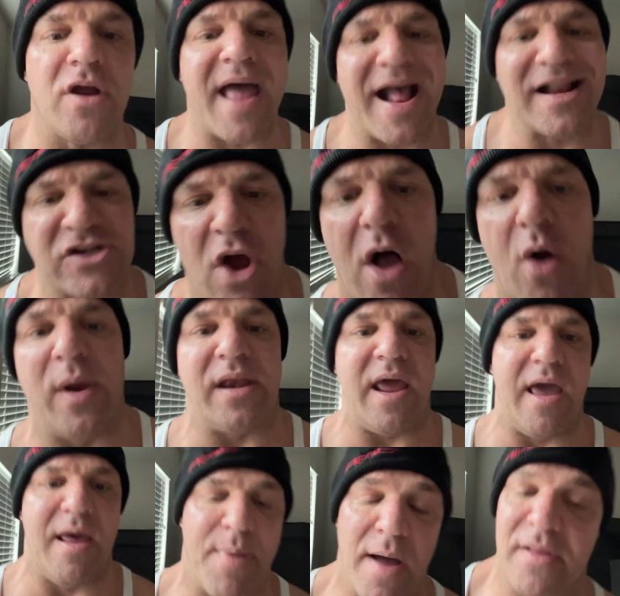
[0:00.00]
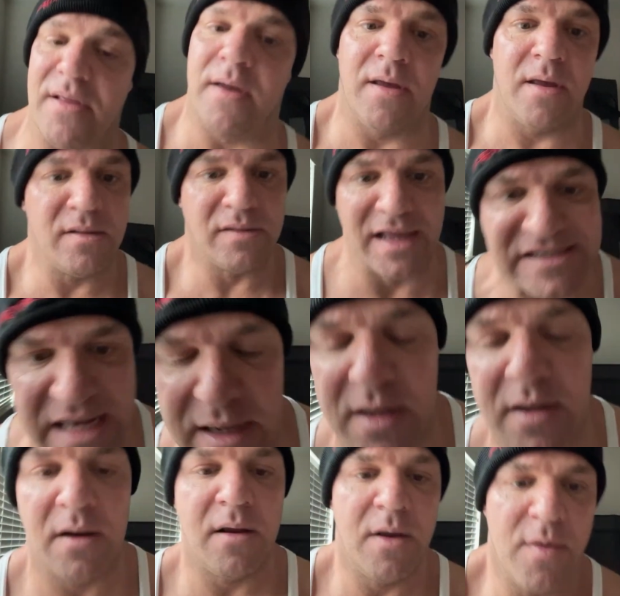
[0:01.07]
that's all we did, but listen,
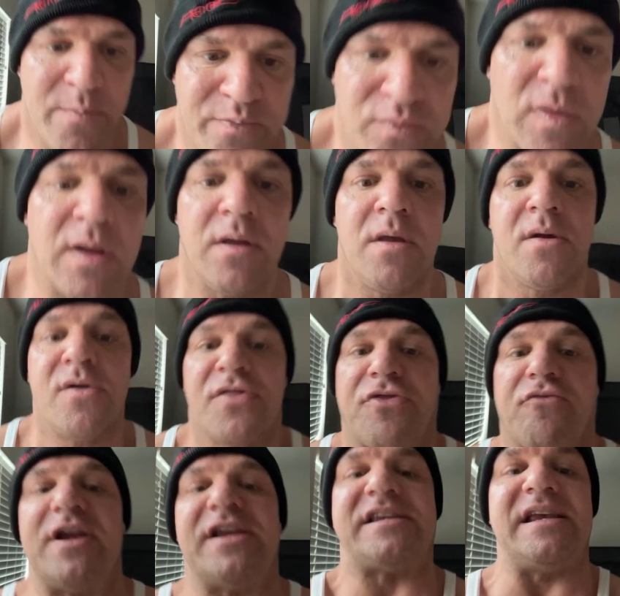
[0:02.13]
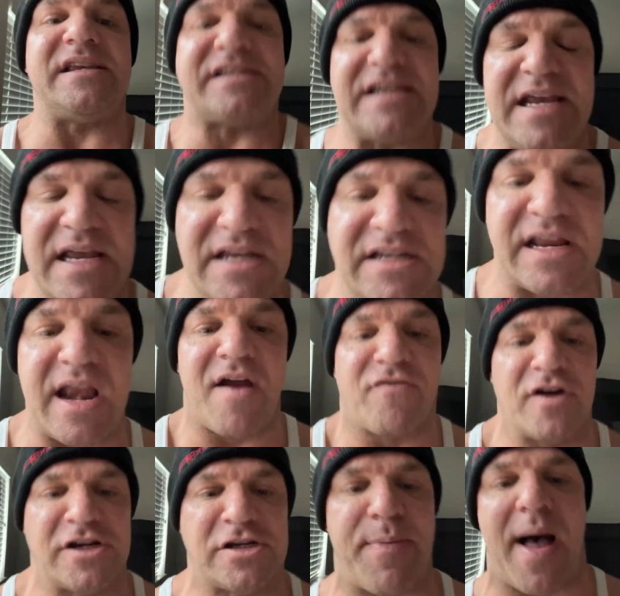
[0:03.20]
3 cc's in
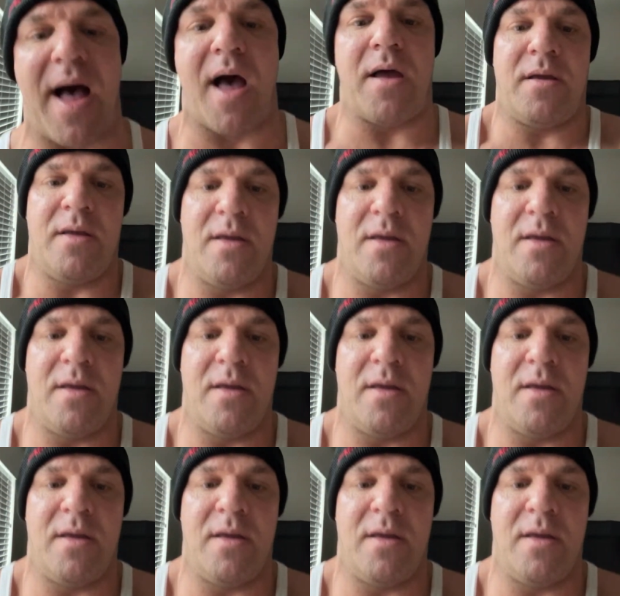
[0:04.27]
every spot.